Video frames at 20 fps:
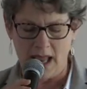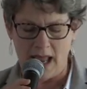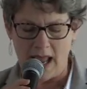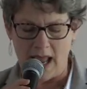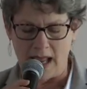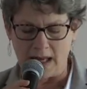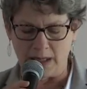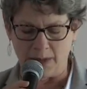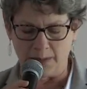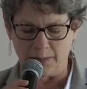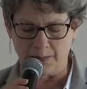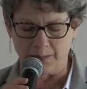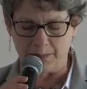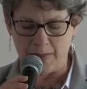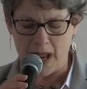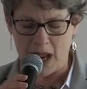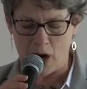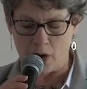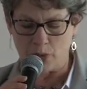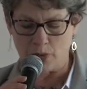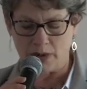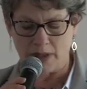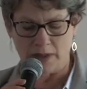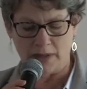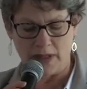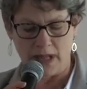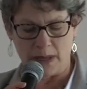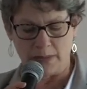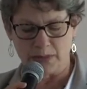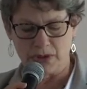and
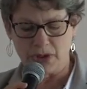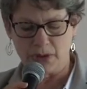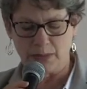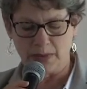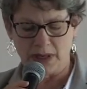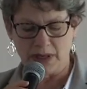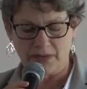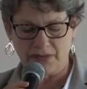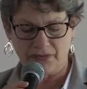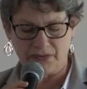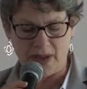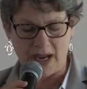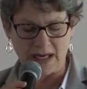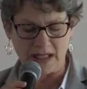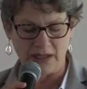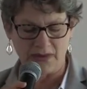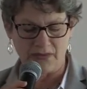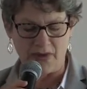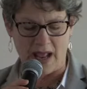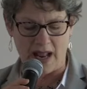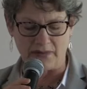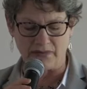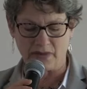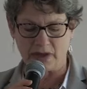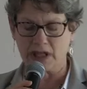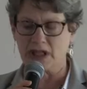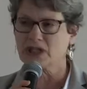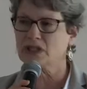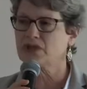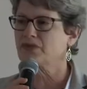empowering them to be effective
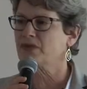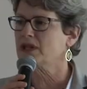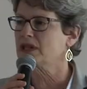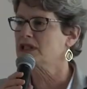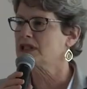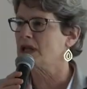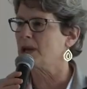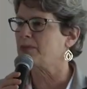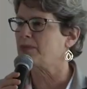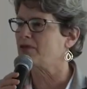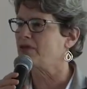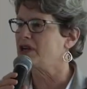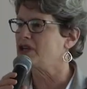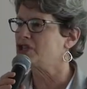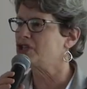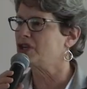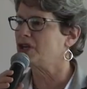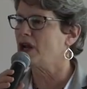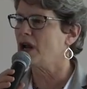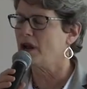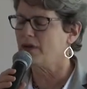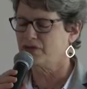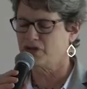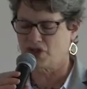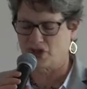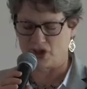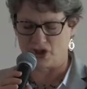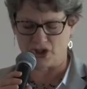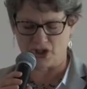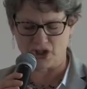advocates for the separation
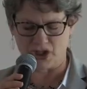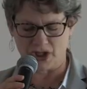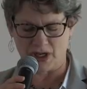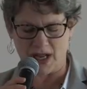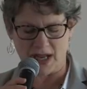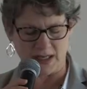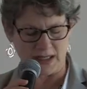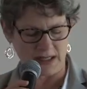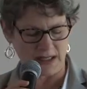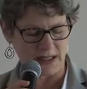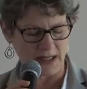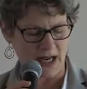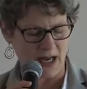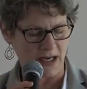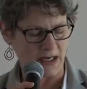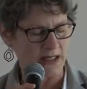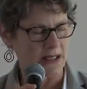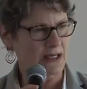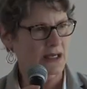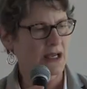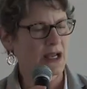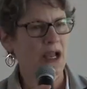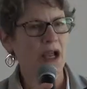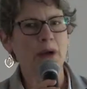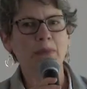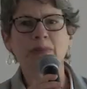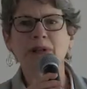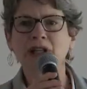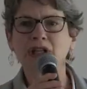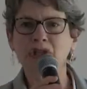of church and state.
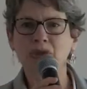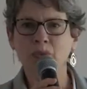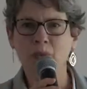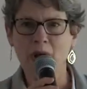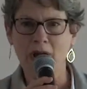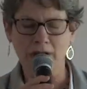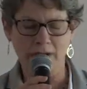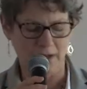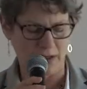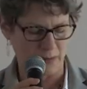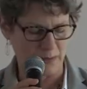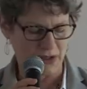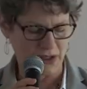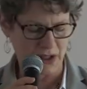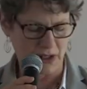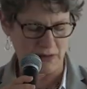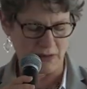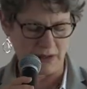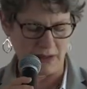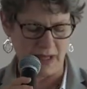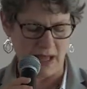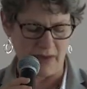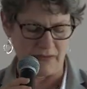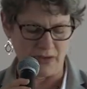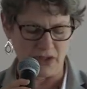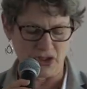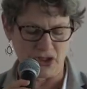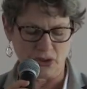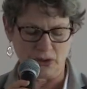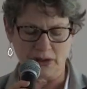Please welcome Sarah
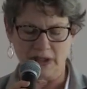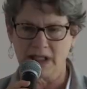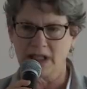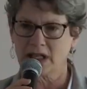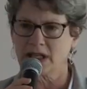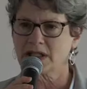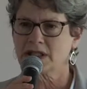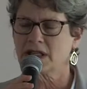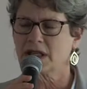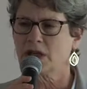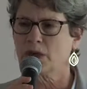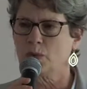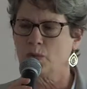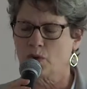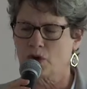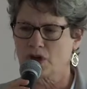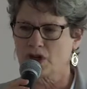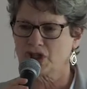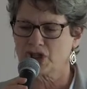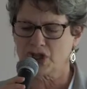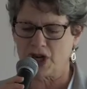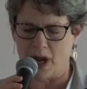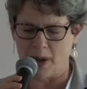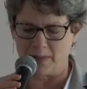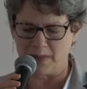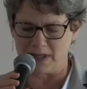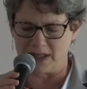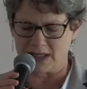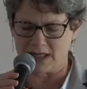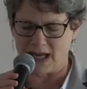Levin to lead us in a
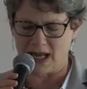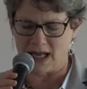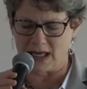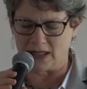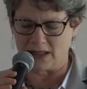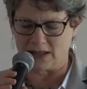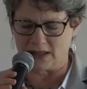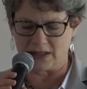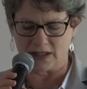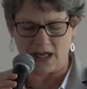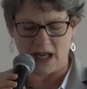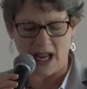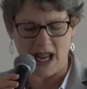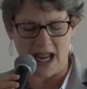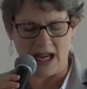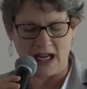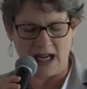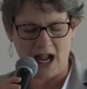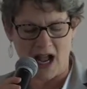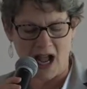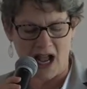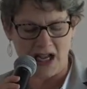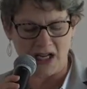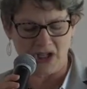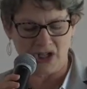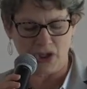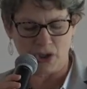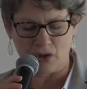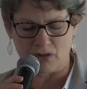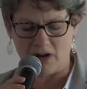workshop entitled A
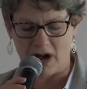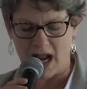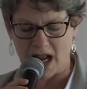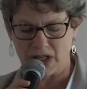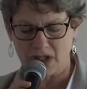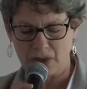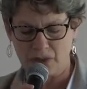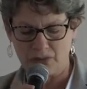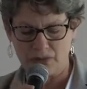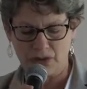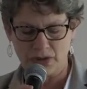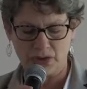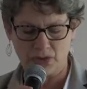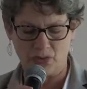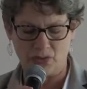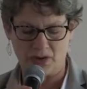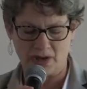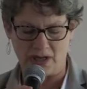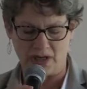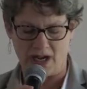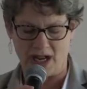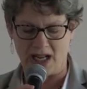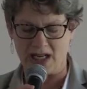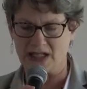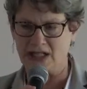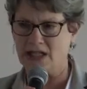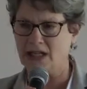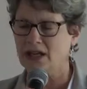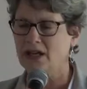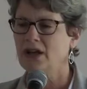Guide to Grassroots
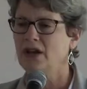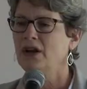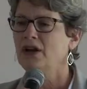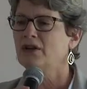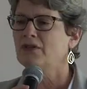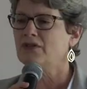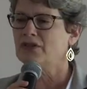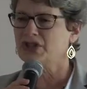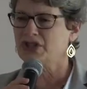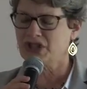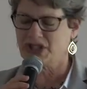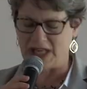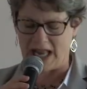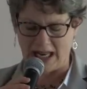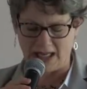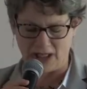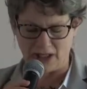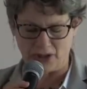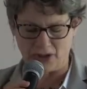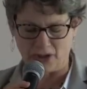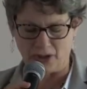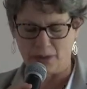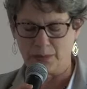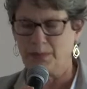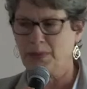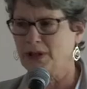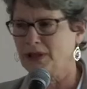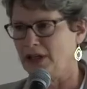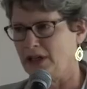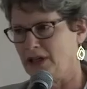Organizing for Secular
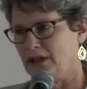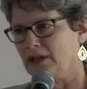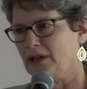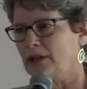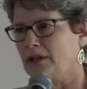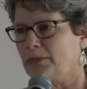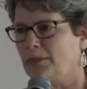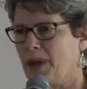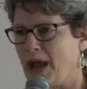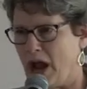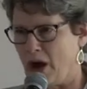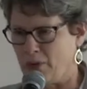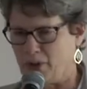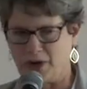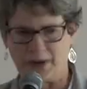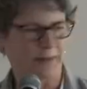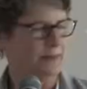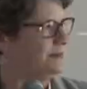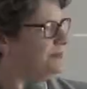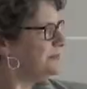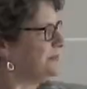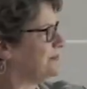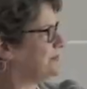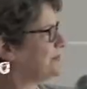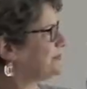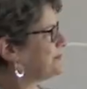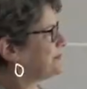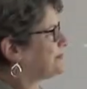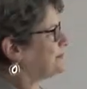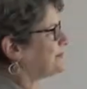Political
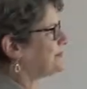Power.